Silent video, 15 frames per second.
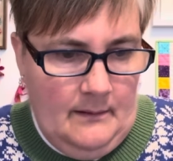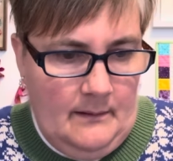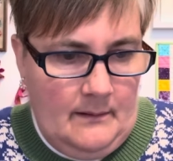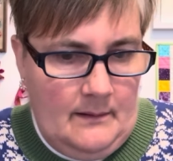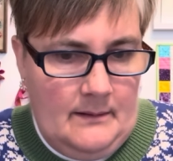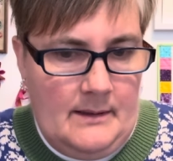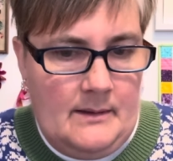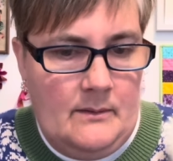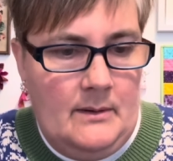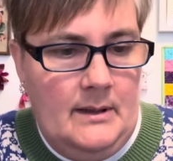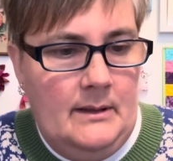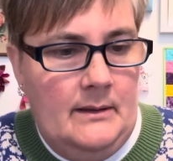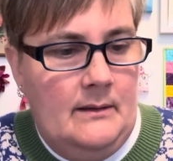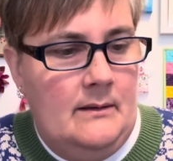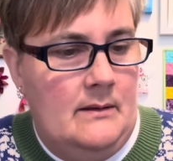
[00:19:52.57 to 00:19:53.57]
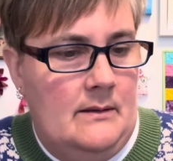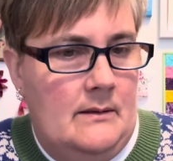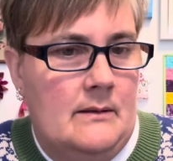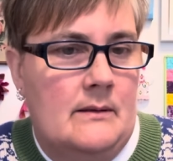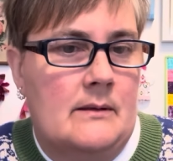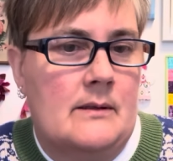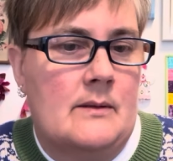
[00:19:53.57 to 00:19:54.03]
This one
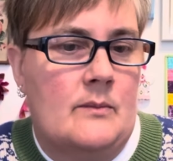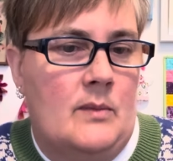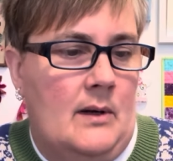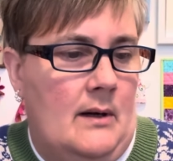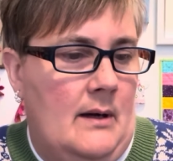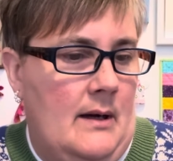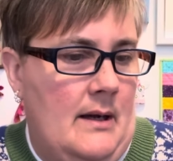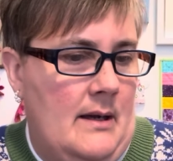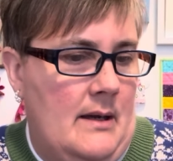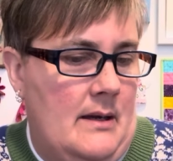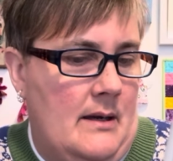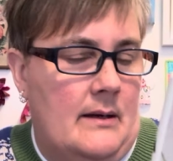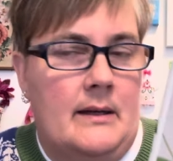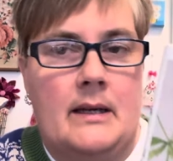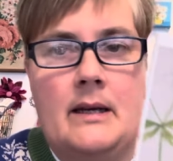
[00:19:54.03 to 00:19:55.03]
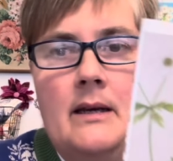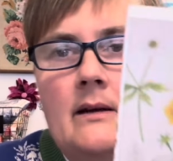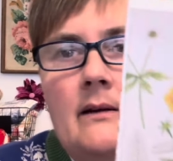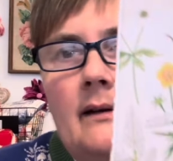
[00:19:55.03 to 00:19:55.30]
is by, again, I